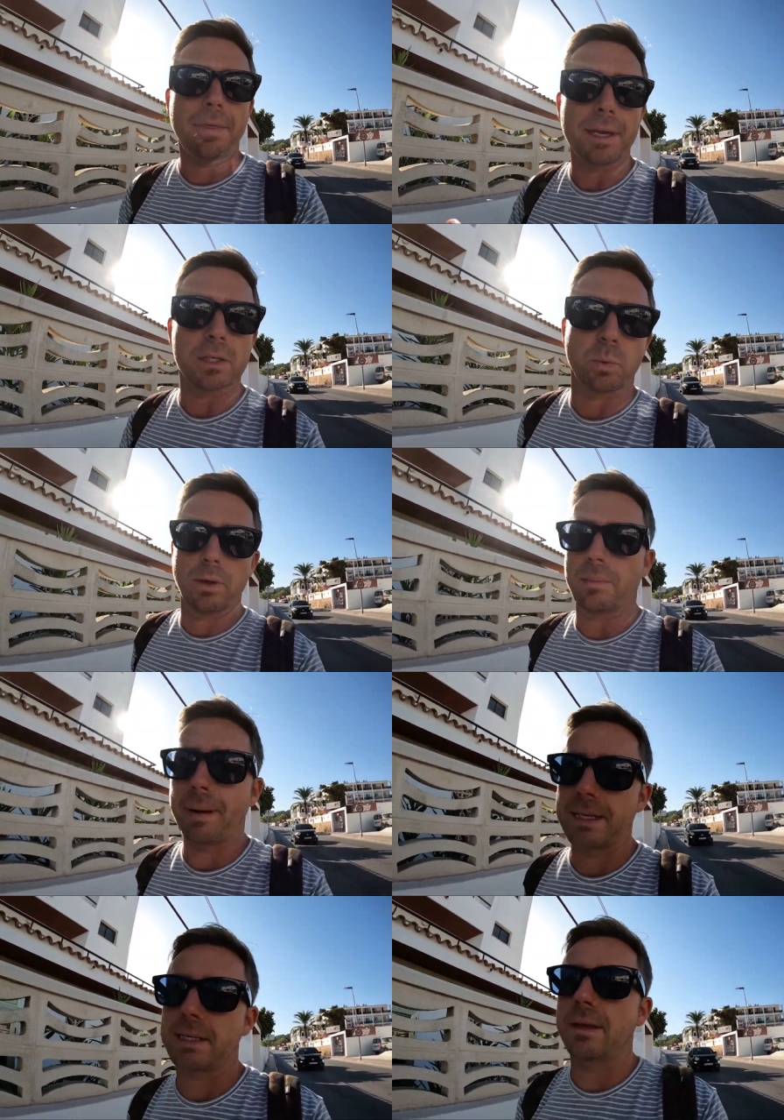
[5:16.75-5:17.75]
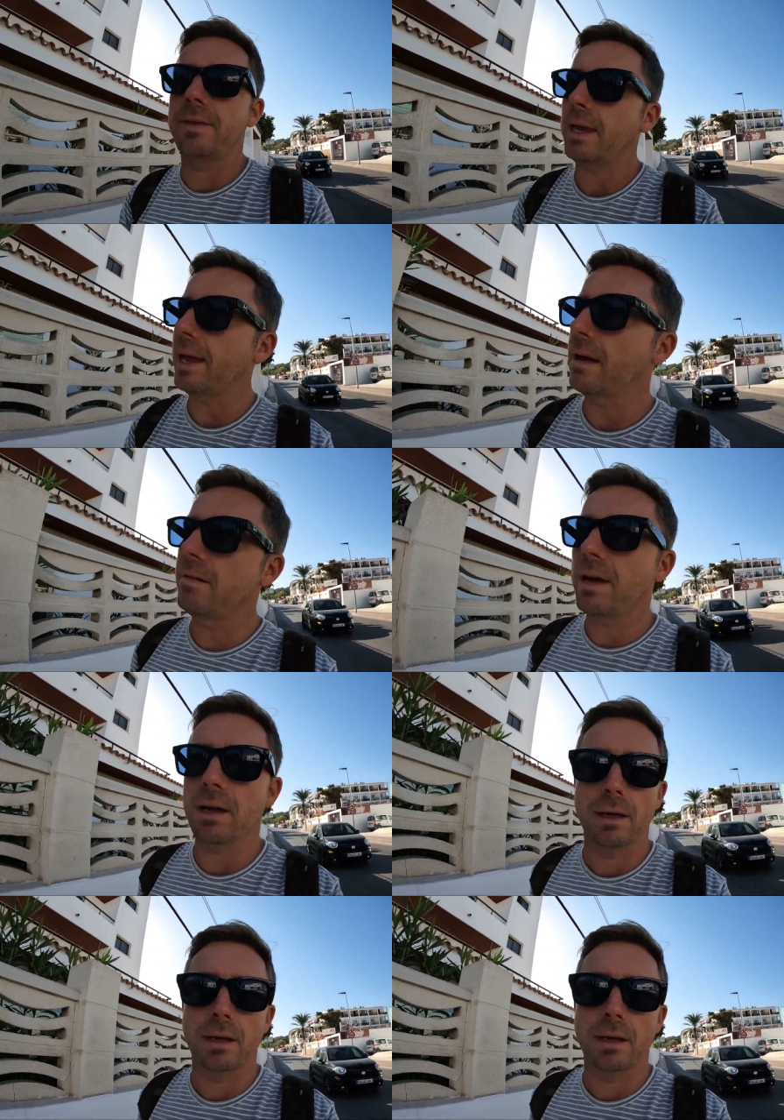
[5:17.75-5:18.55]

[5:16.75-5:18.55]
think it's one of the best in the area.